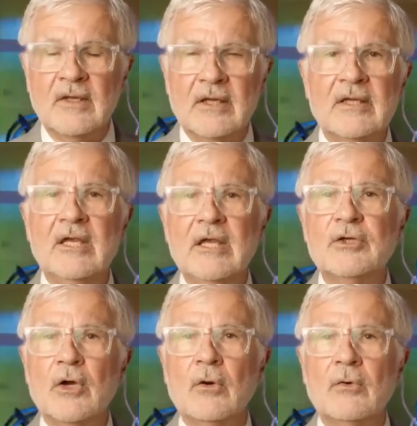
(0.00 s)
the
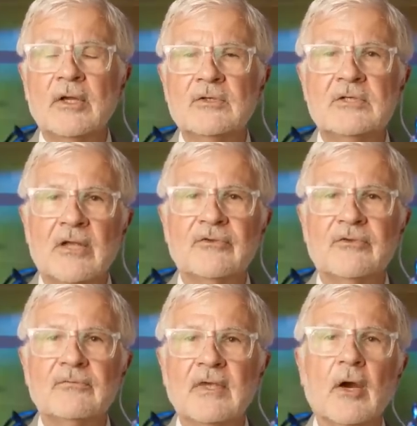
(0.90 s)
Keto
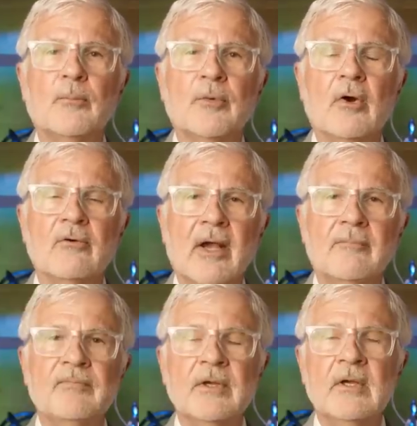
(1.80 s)
Intensive Care Program.